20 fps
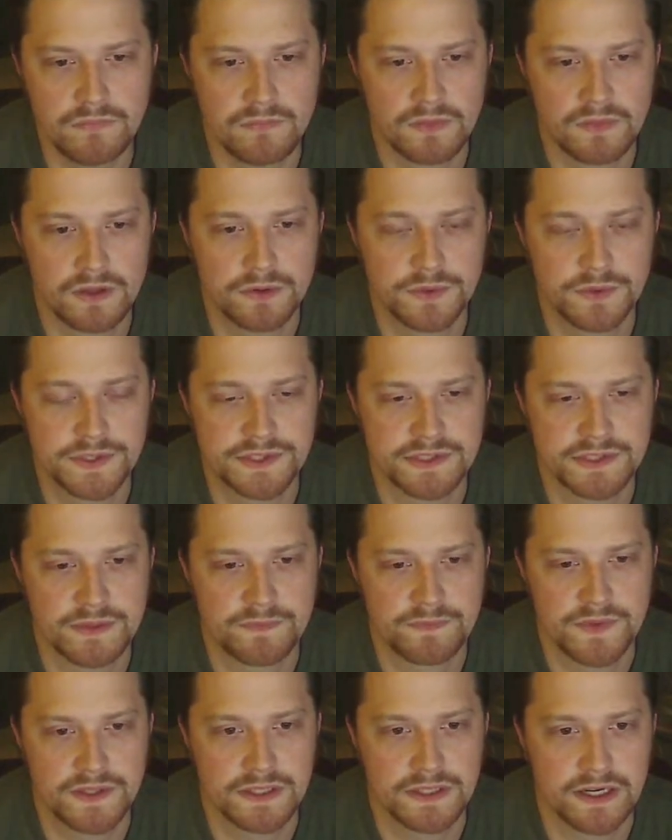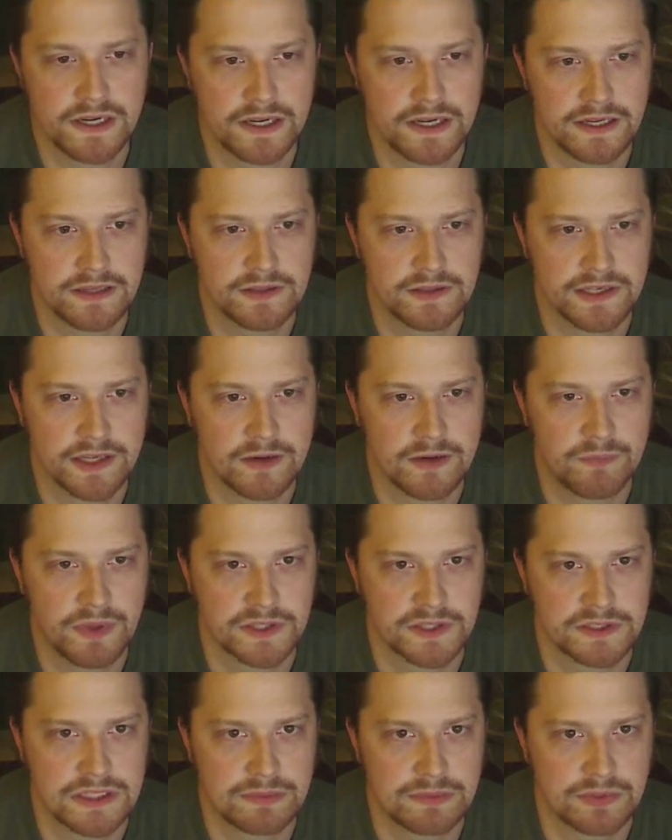it was something that I had kind of
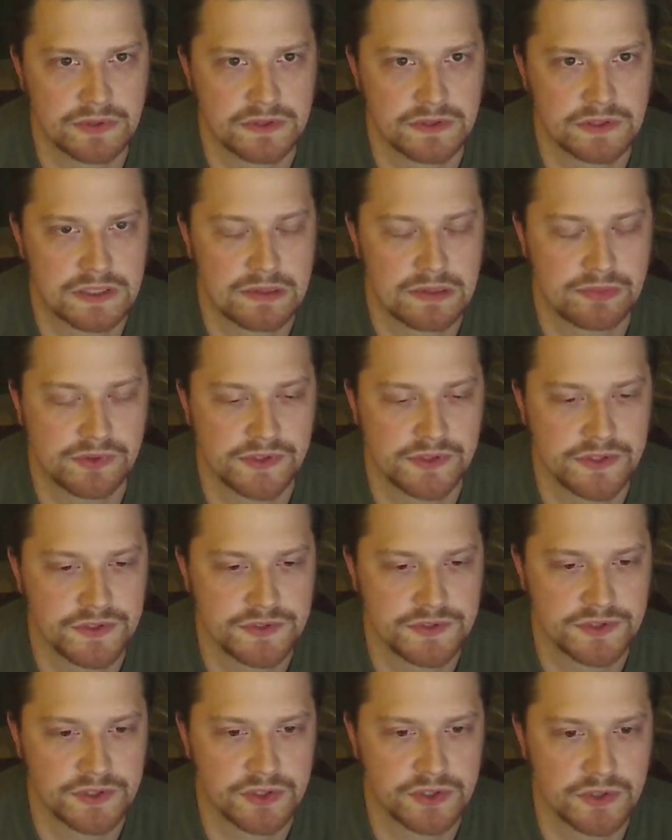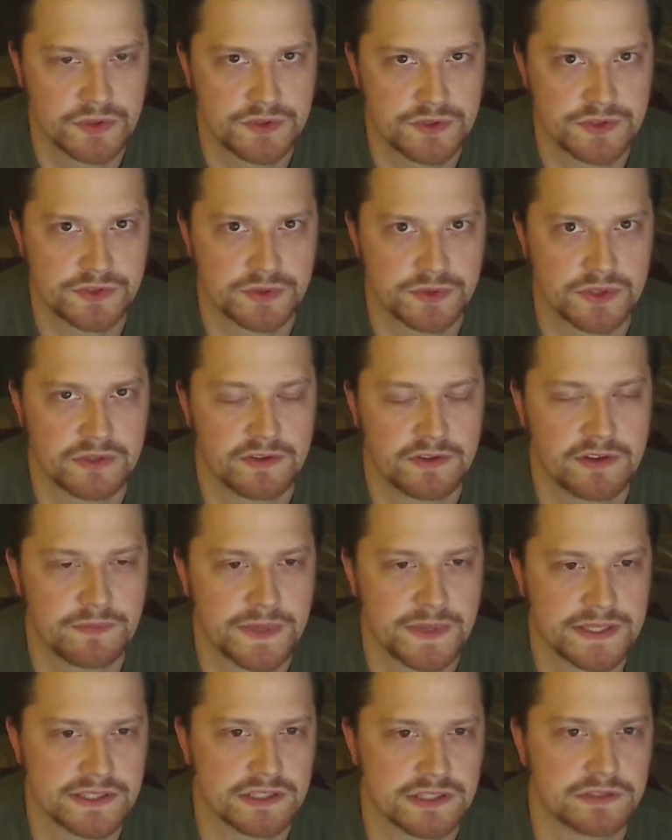picked up a couple of years ago to sort of give
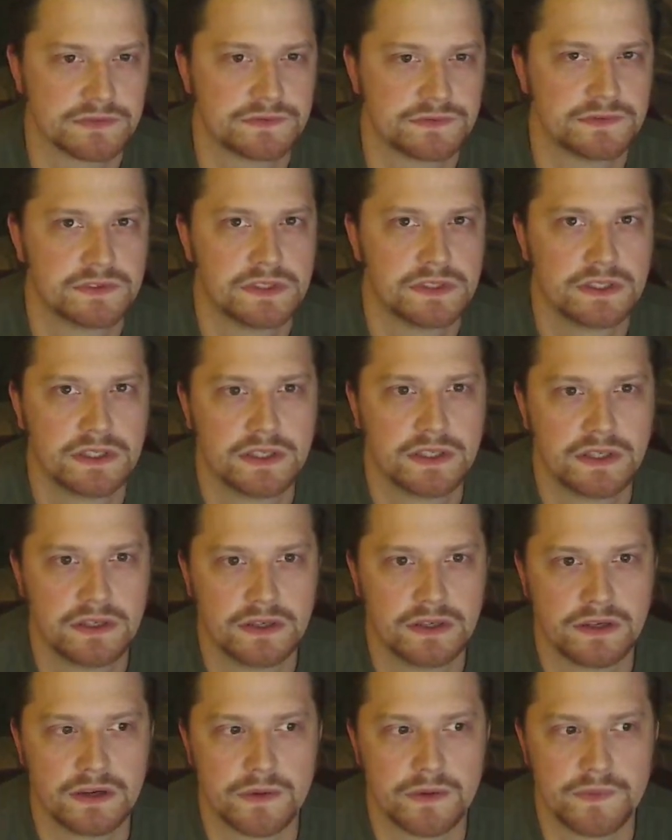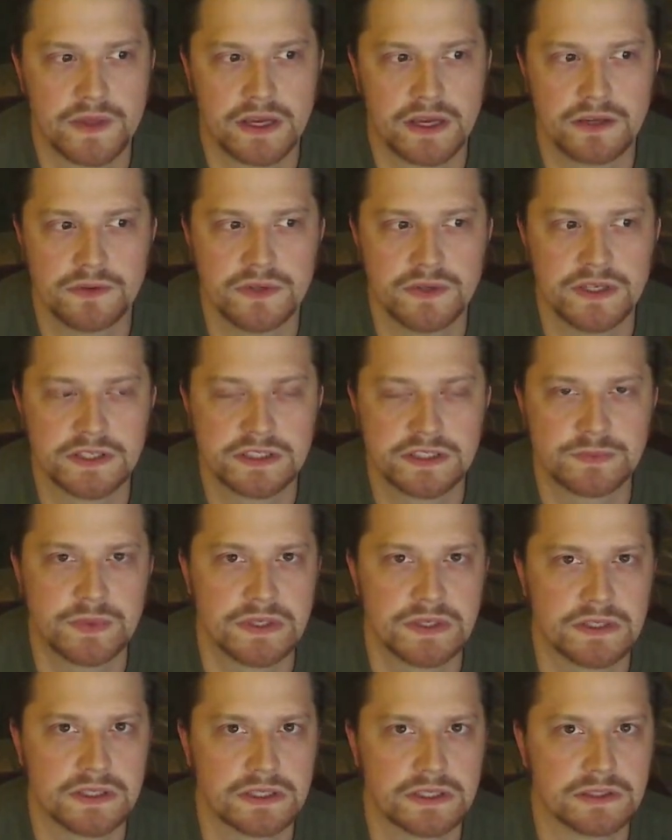myself uh, that unique
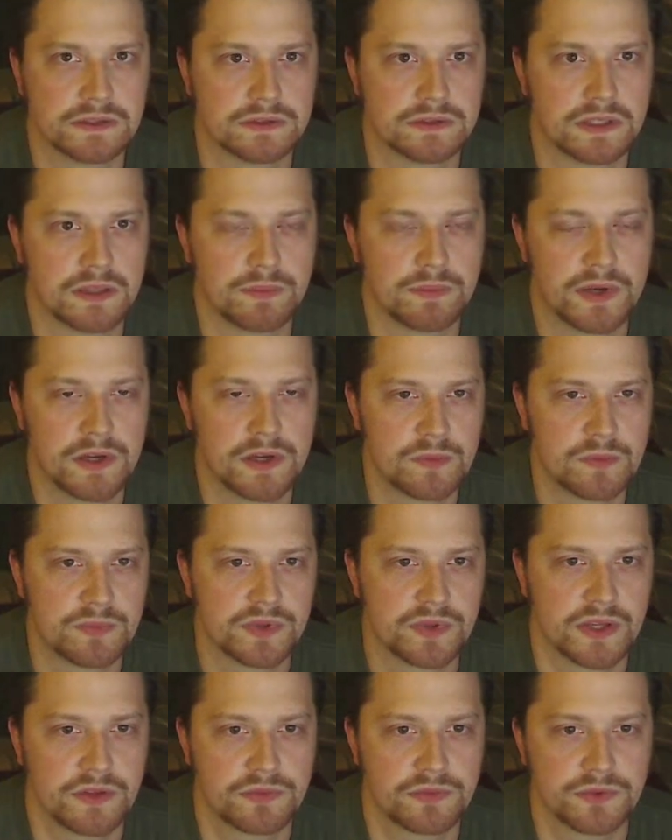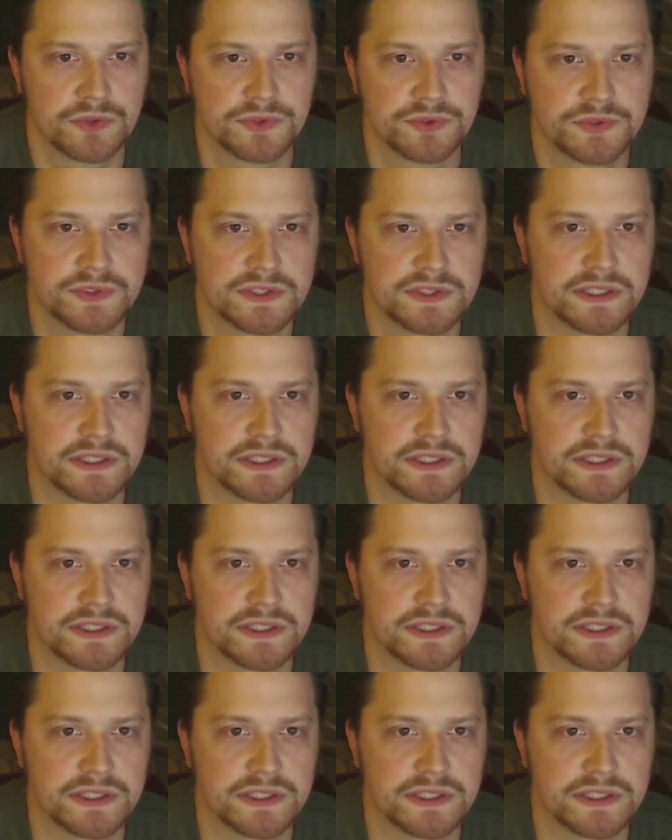spin on, on my playthroughs.